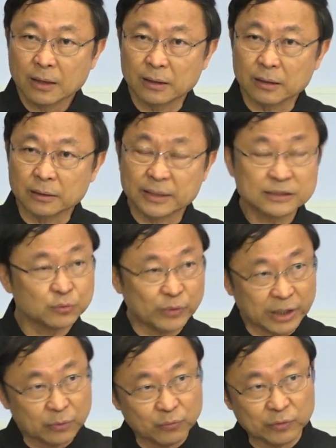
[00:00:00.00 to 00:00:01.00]
Next
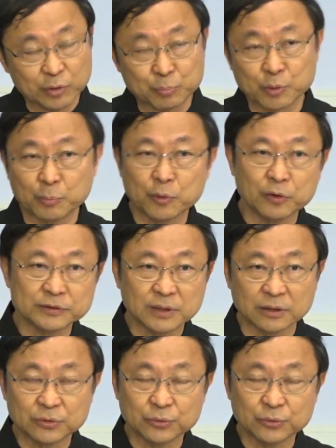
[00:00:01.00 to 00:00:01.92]
week, we will propose it